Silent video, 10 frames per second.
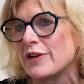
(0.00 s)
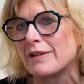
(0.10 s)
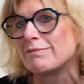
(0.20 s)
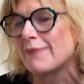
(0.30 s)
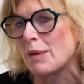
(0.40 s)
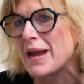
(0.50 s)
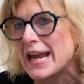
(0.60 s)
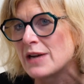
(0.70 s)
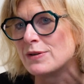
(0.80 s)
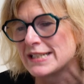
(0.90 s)
that
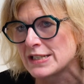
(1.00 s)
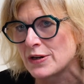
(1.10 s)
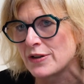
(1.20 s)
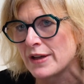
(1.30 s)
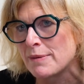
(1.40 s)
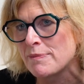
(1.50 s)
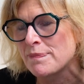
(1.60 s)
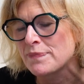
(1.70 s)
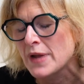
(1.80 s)
appeals to them,